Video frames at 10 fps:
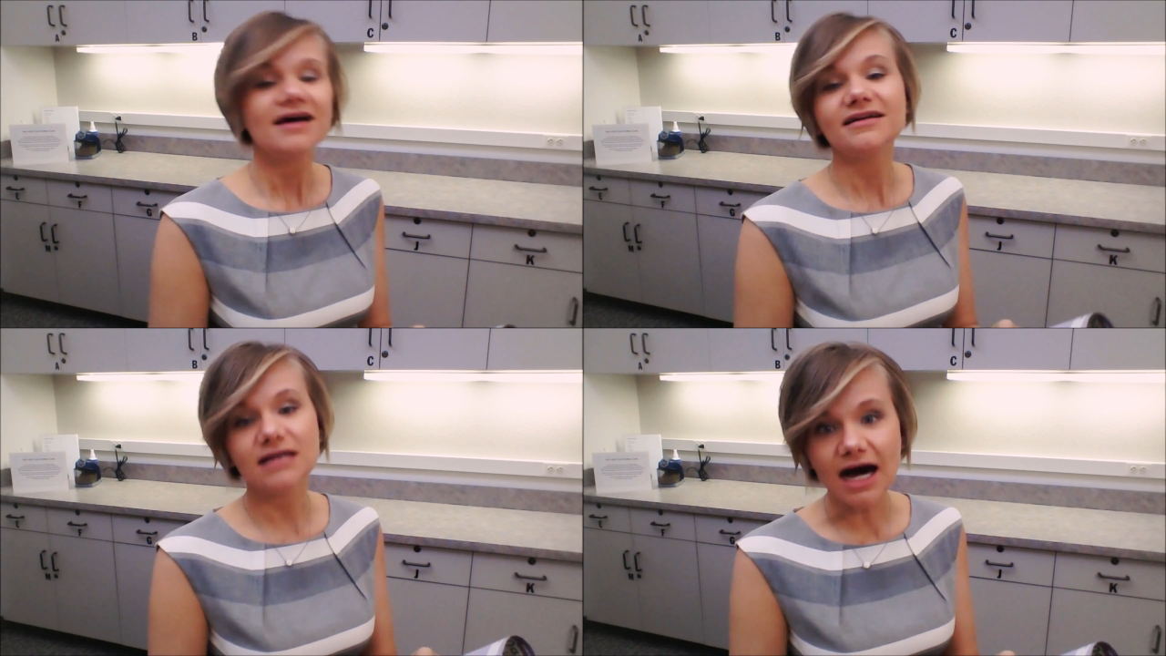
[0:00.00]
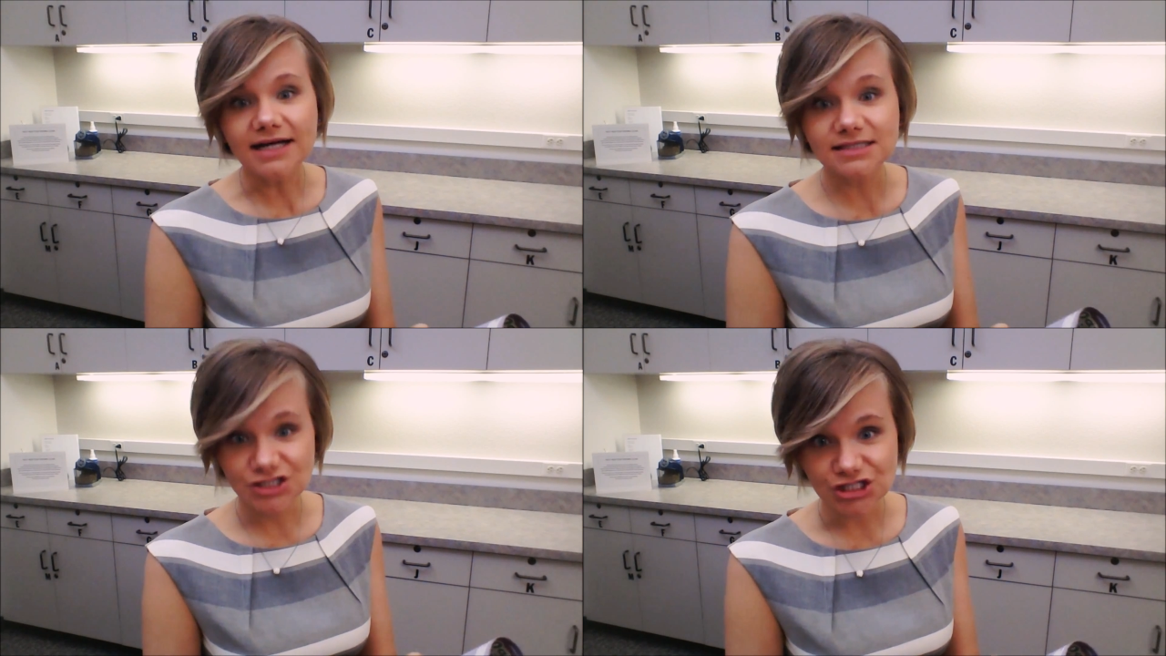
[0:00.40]

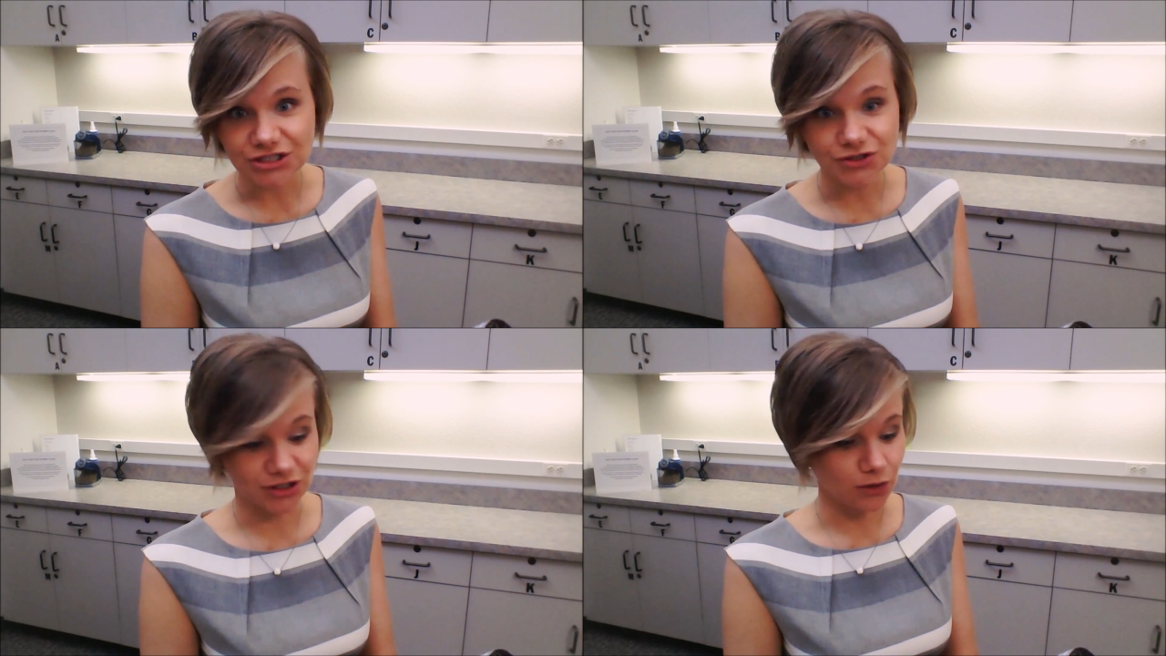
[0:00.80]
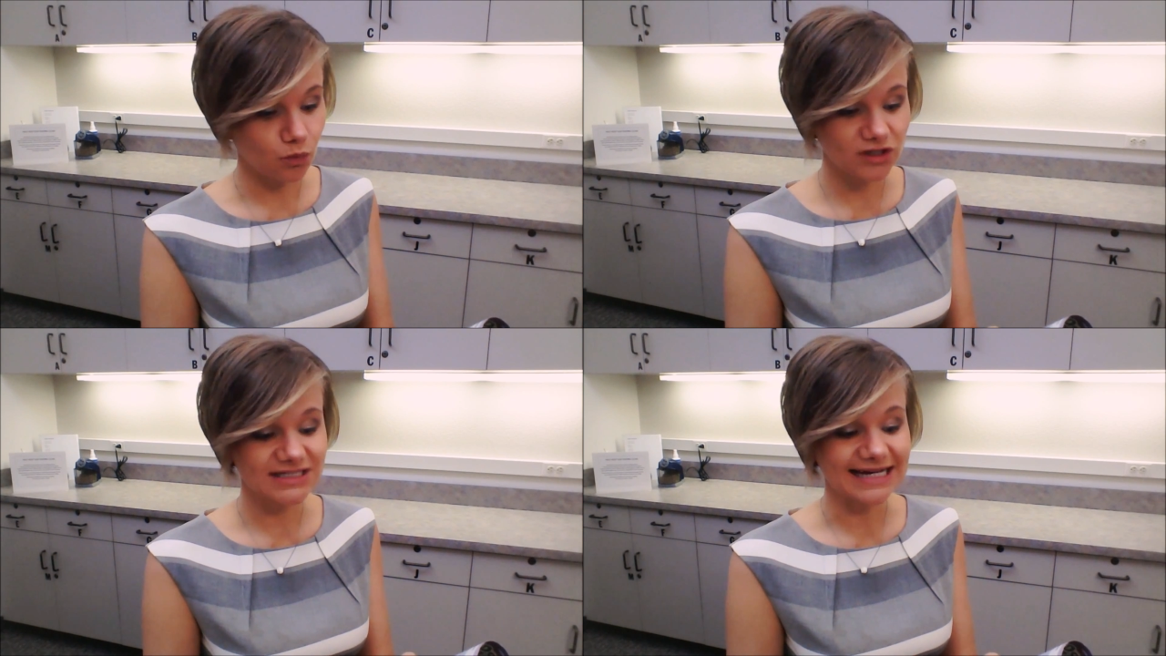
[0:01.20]
God's children
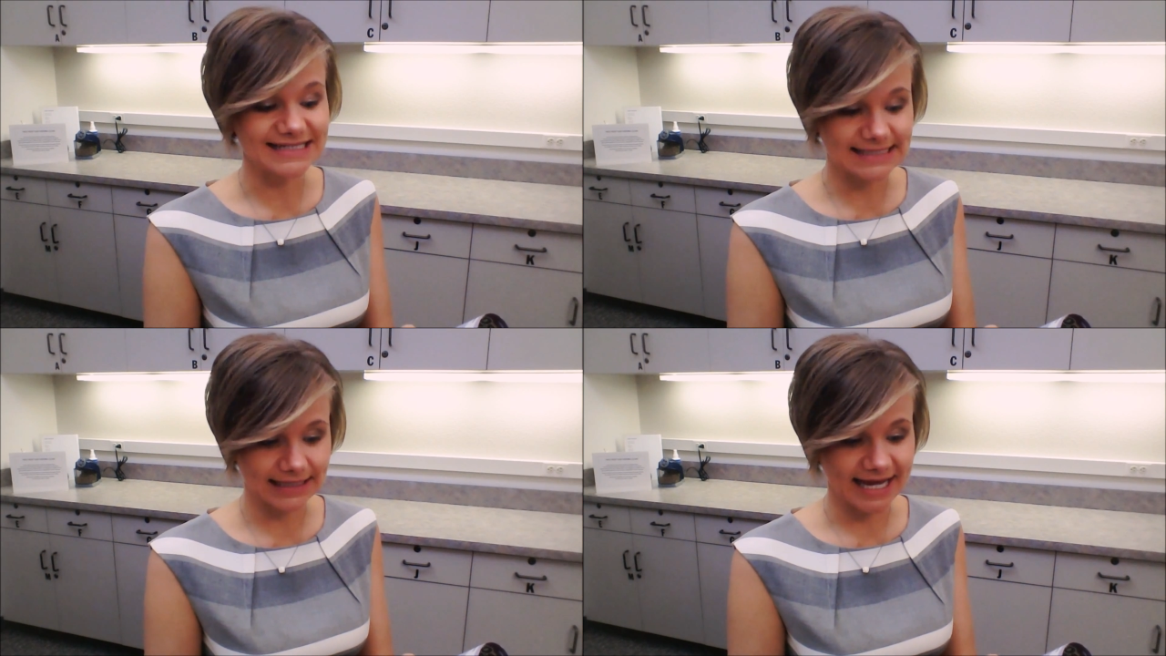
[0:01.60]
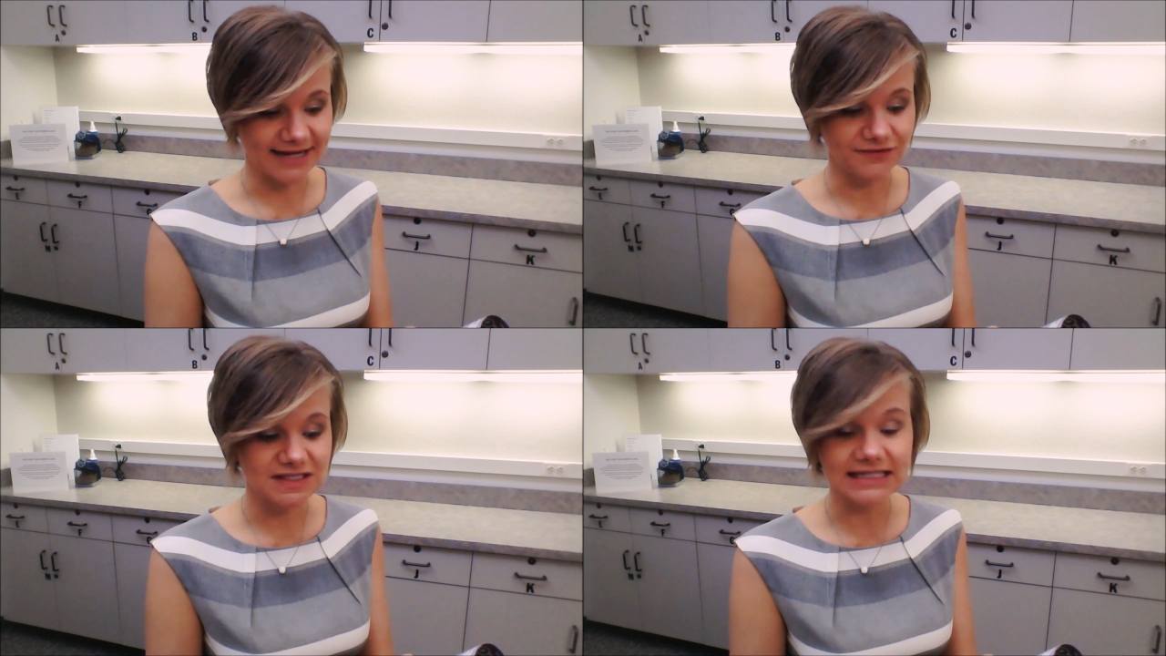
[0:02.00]
worked as
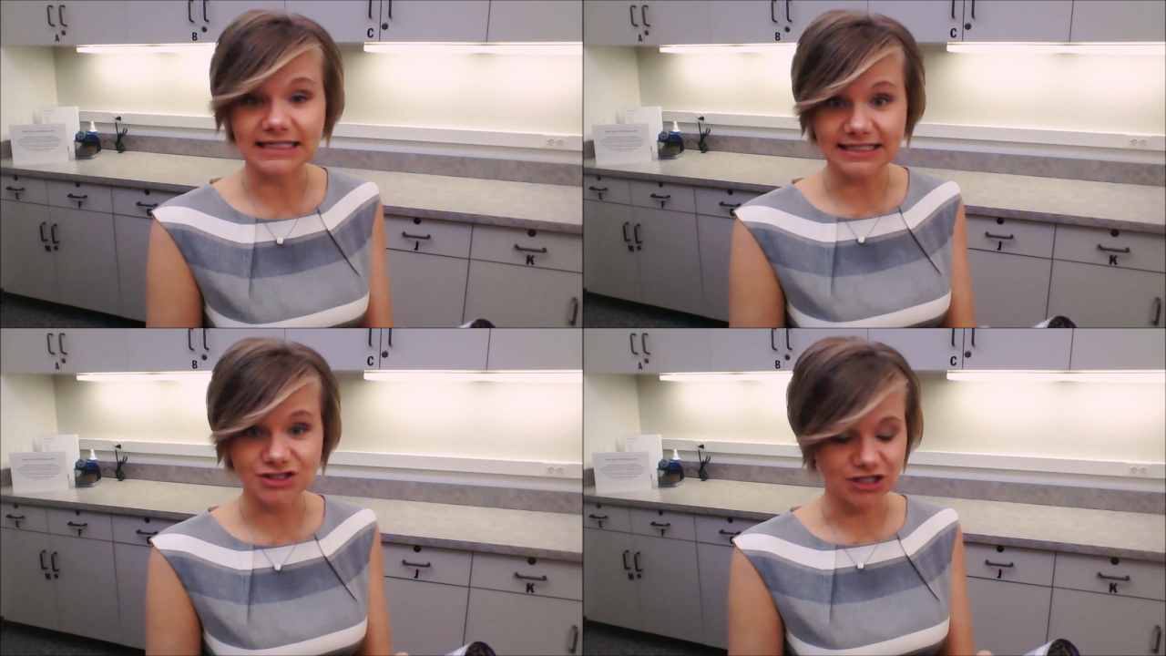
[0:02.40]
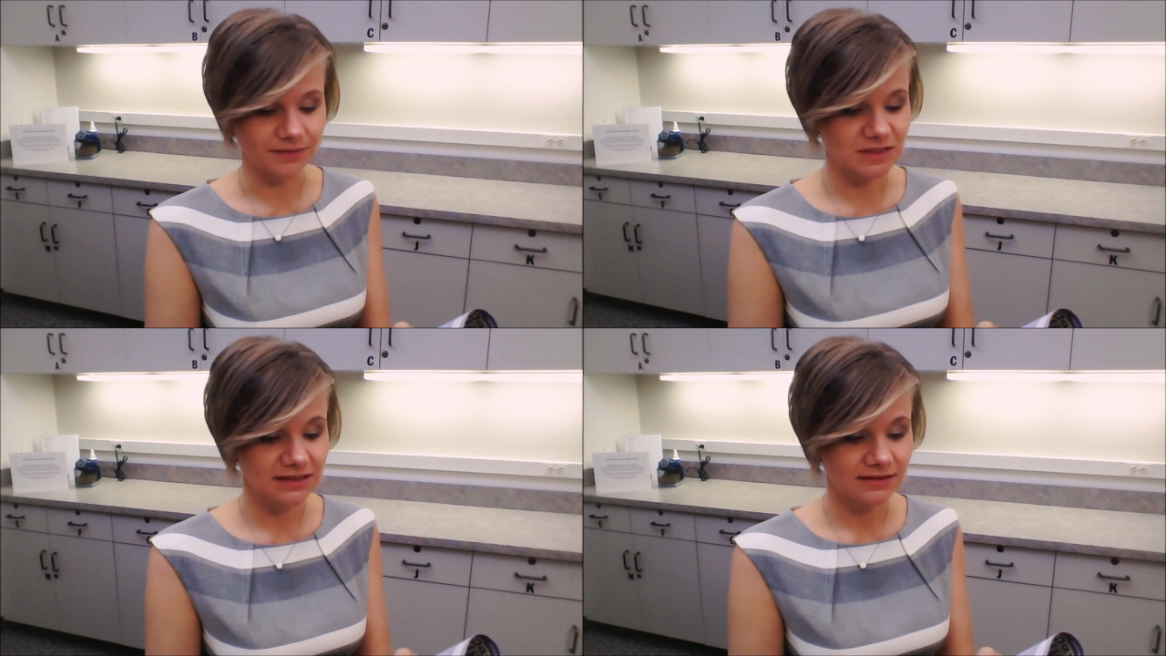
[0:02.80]
slaves in
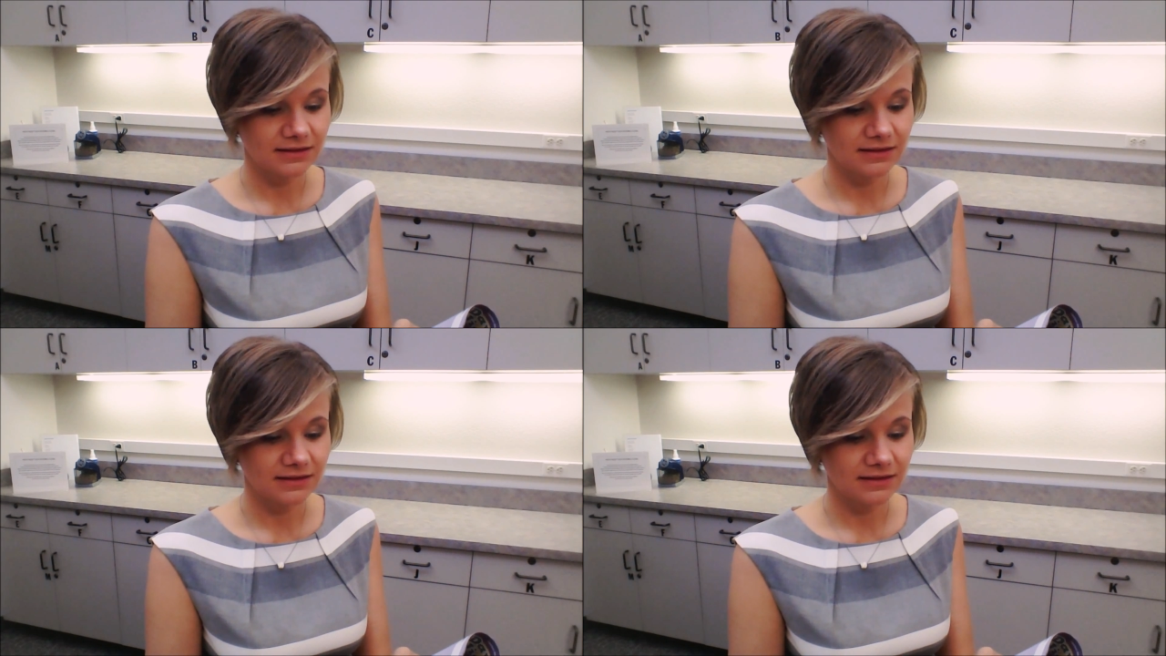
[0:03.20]
Egypt